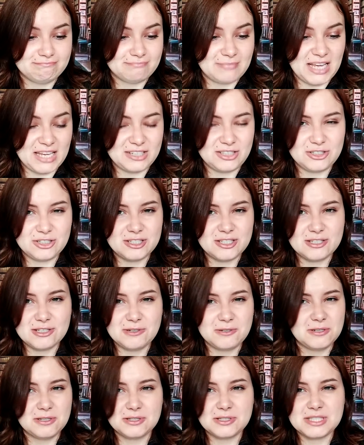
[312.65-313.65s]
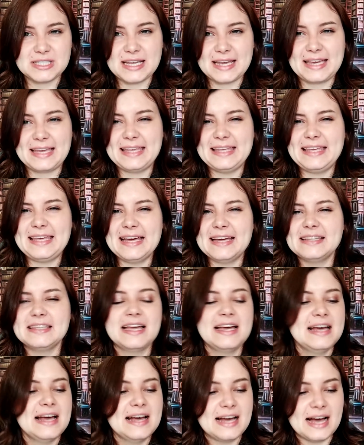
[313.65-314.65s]
It just looks,
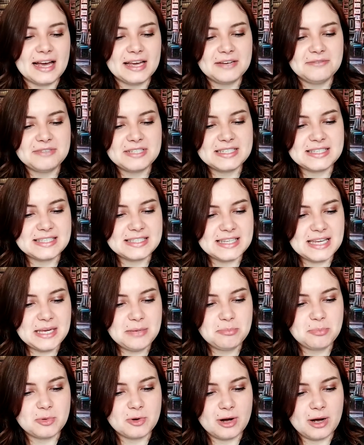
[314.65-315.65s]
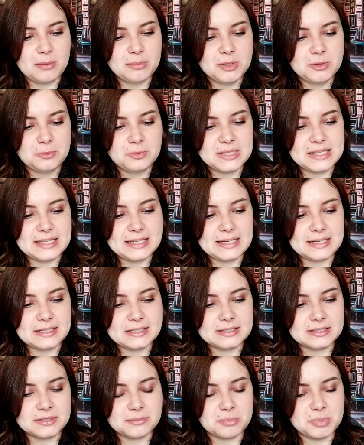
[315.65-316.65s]
again, I have the same problem with
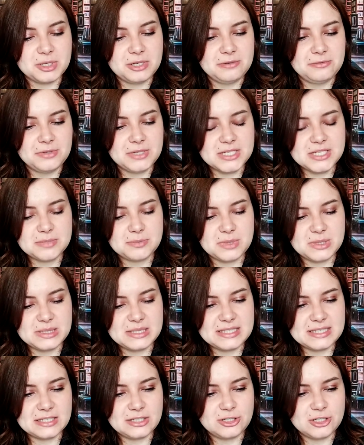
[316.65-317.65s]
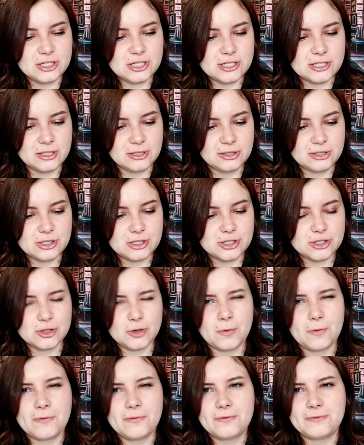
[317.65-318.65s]
like the previous ones. It just looks
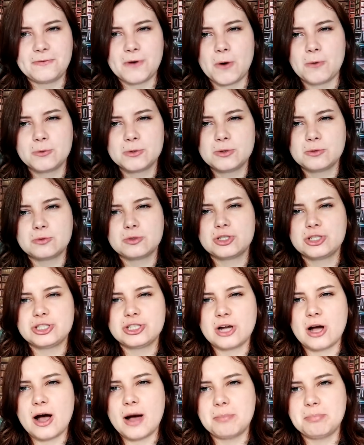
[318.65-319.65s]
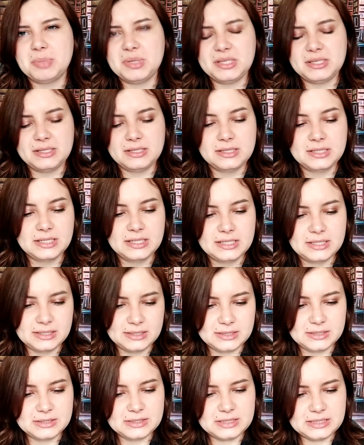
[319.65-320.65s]
so photoshoppy.
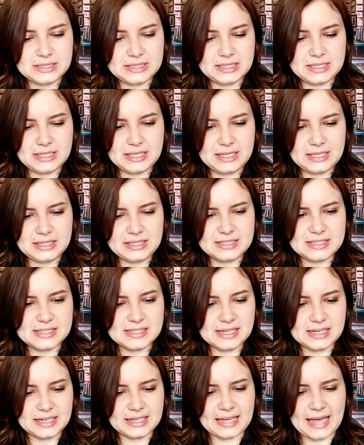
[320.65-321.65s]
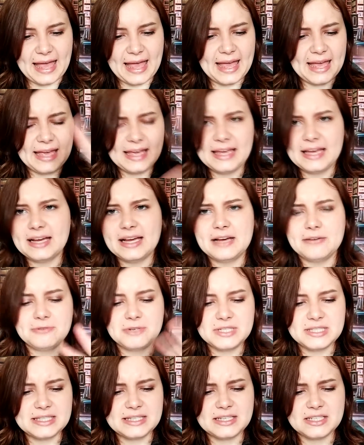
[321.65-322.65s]
It's like
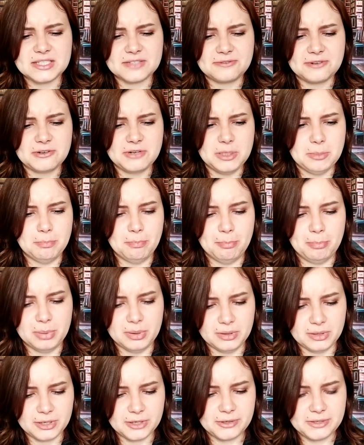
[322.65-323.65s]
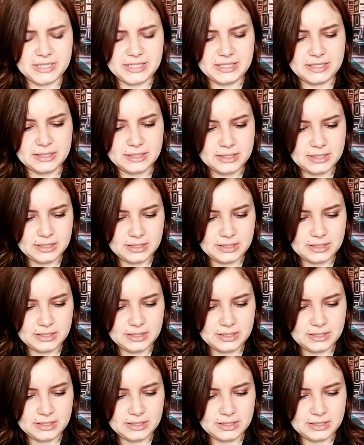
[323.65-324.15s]
everything is very blurry.